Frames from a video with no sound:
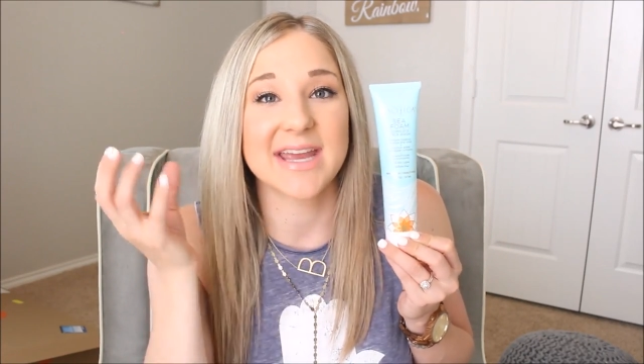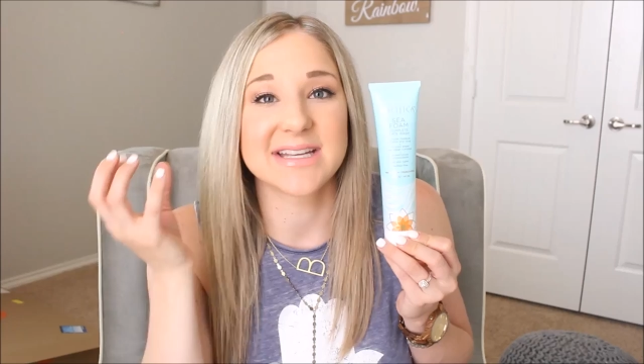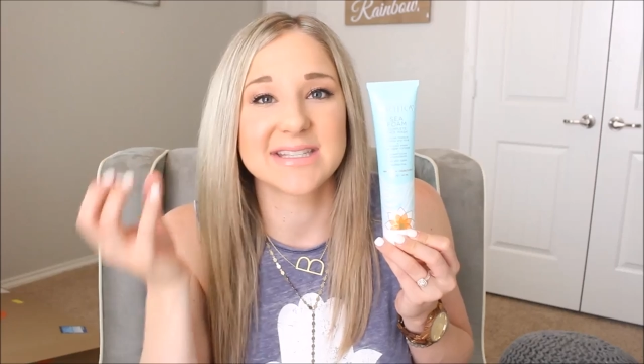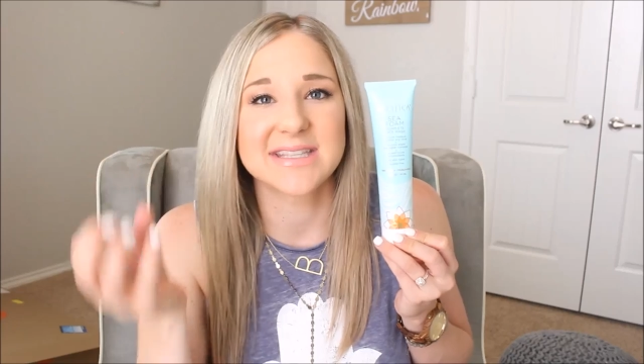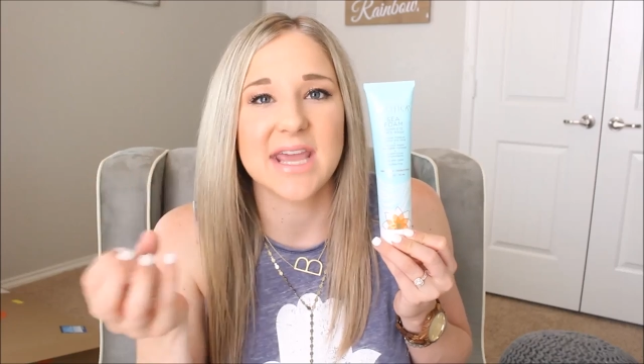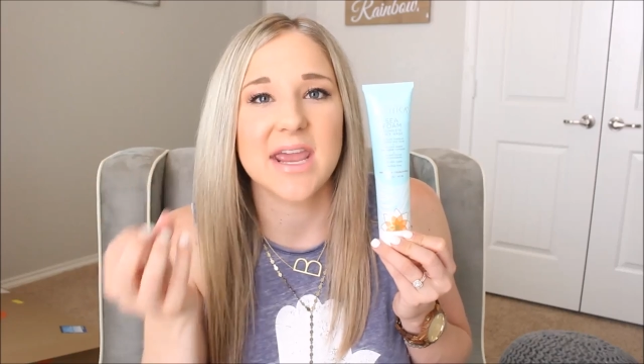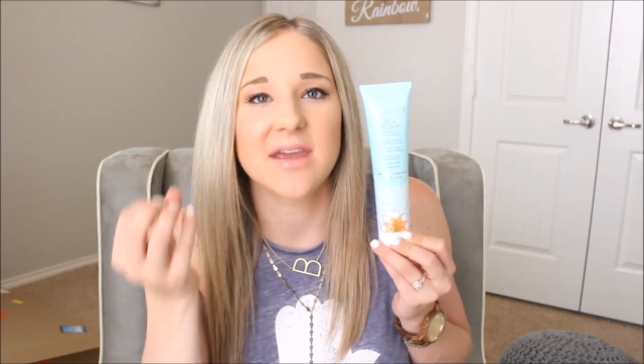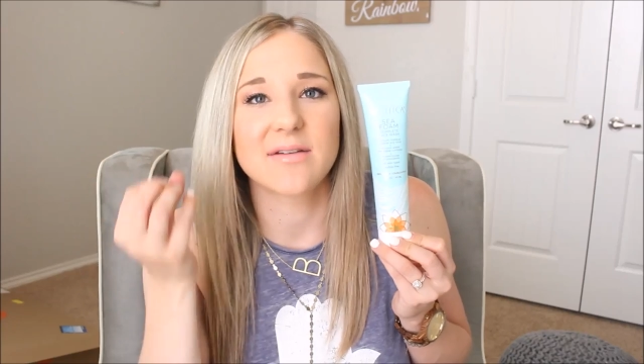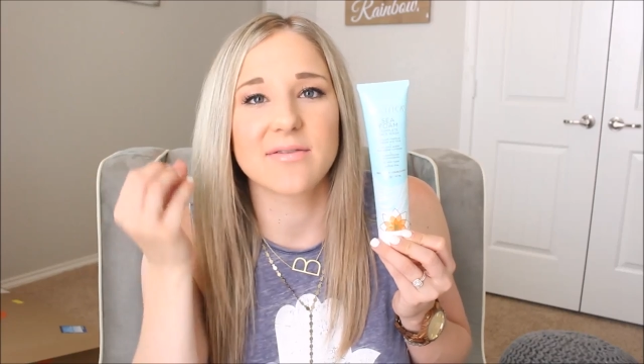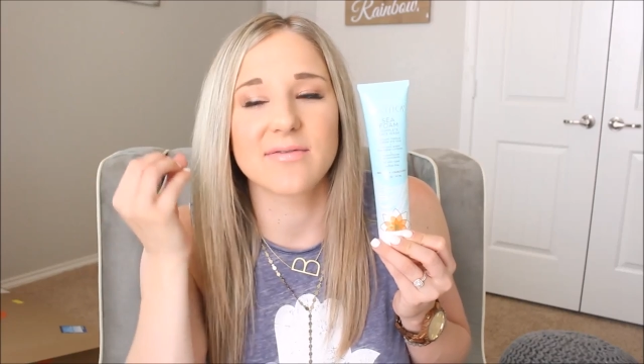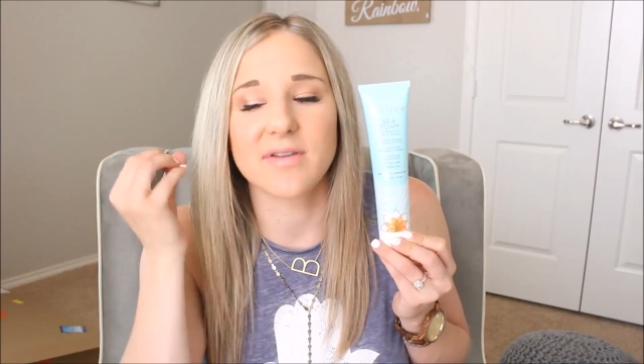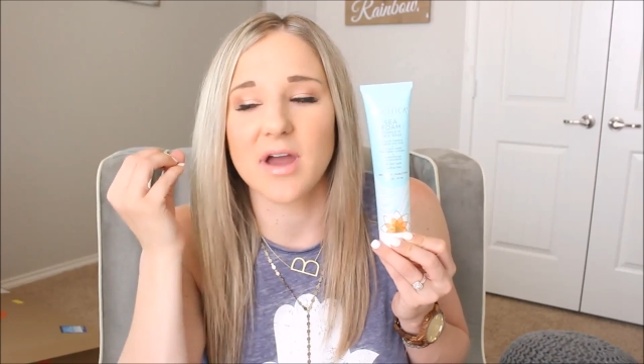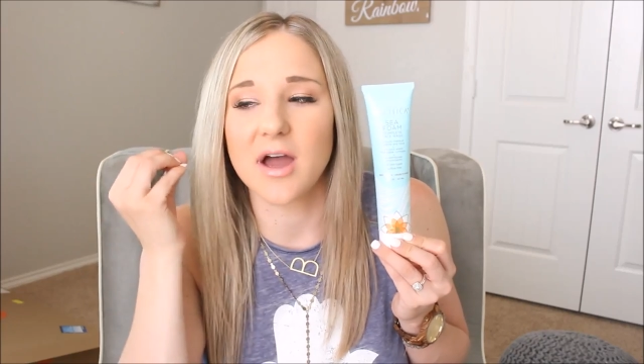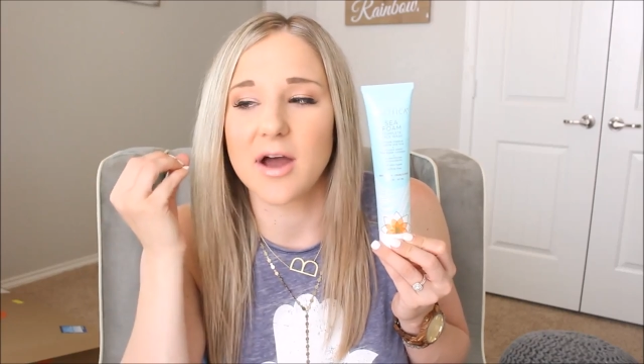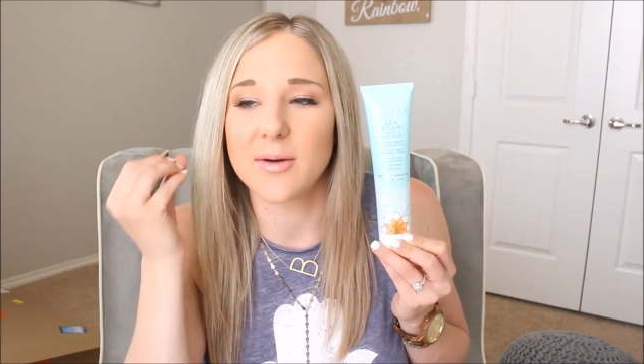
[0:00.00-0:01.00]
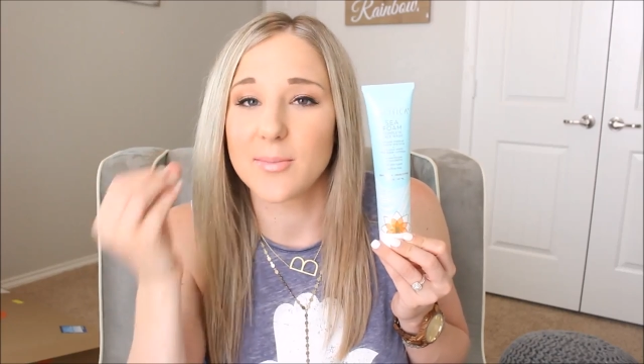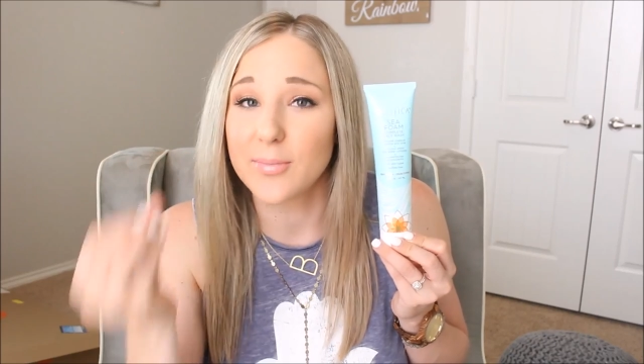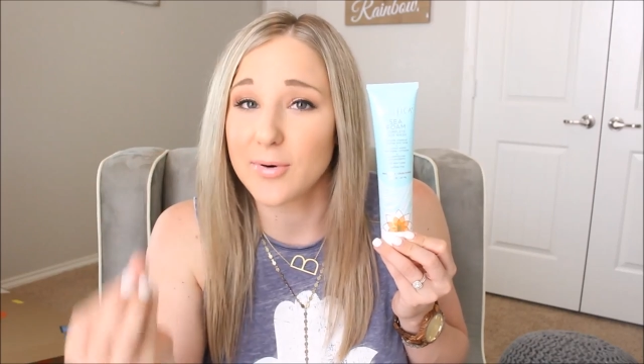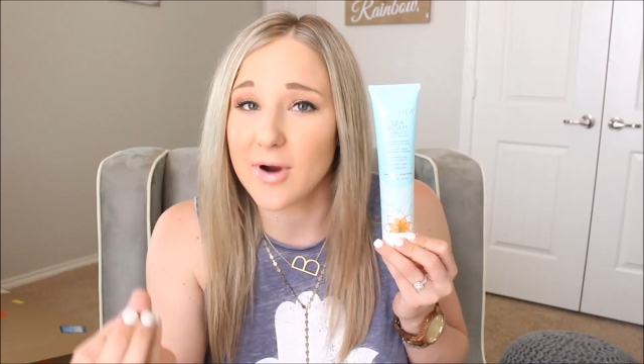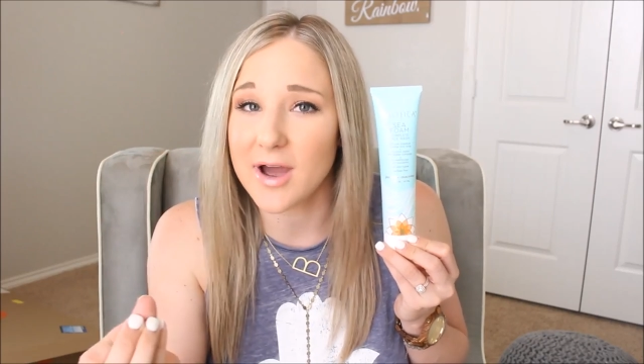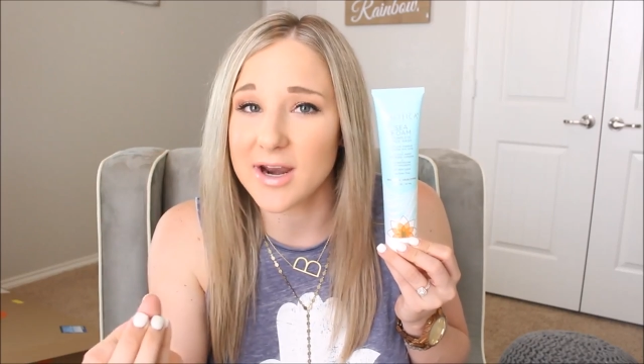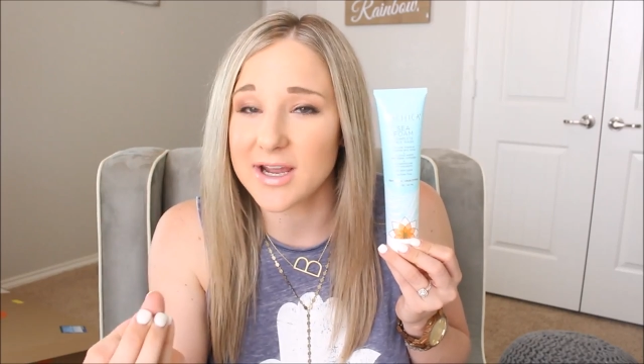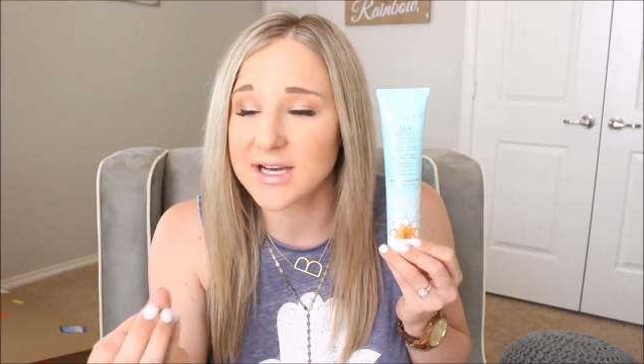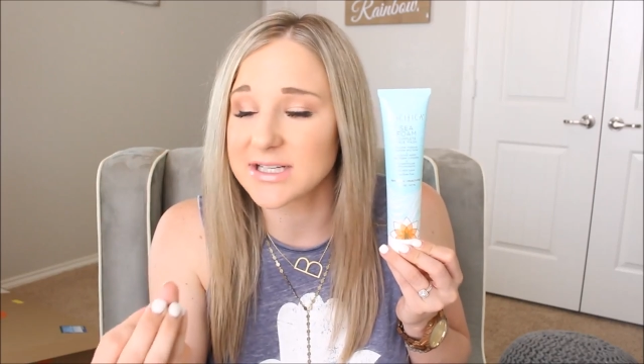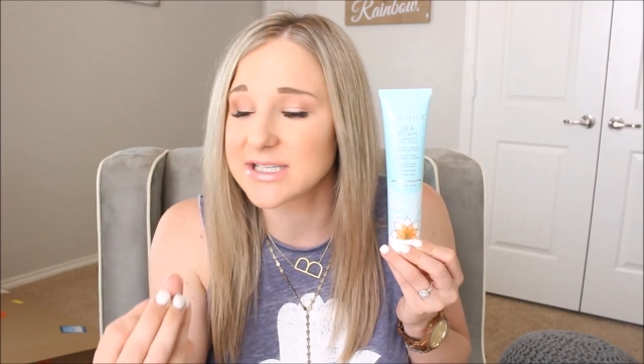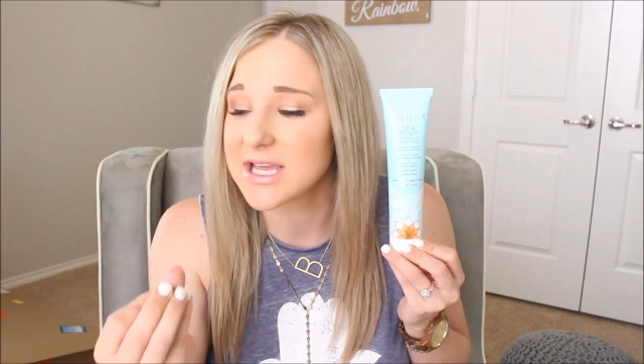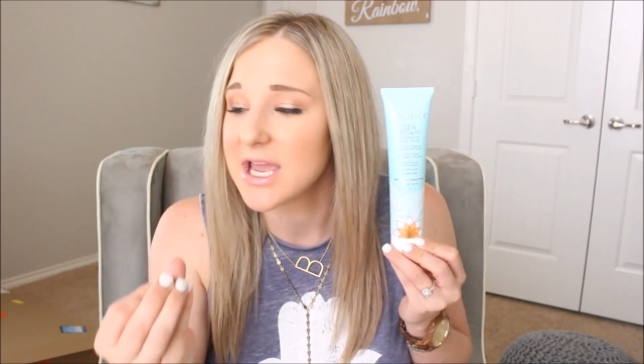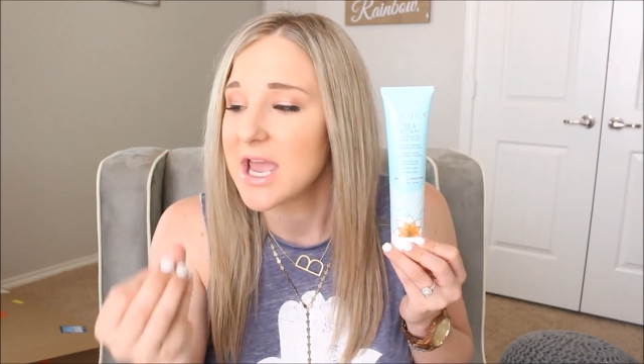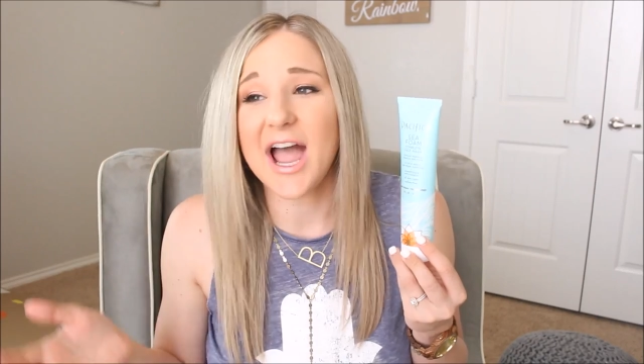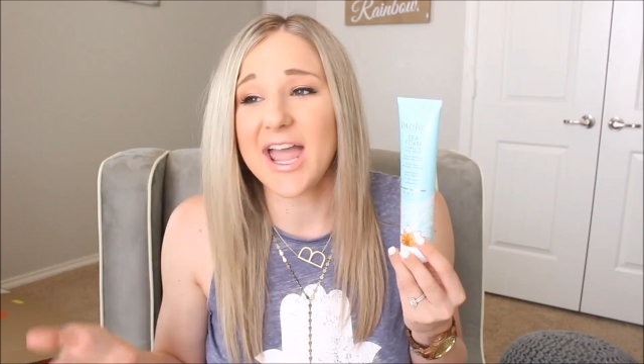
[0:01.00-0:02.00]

a safe product.